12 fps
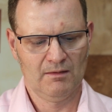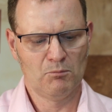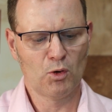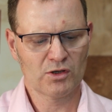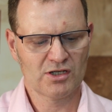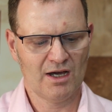
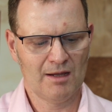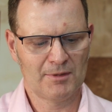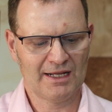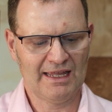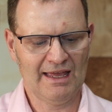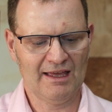More time
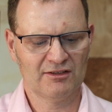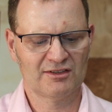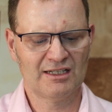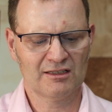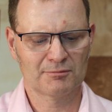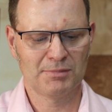in a cast
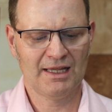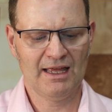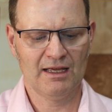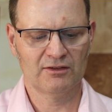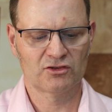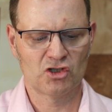nixed plans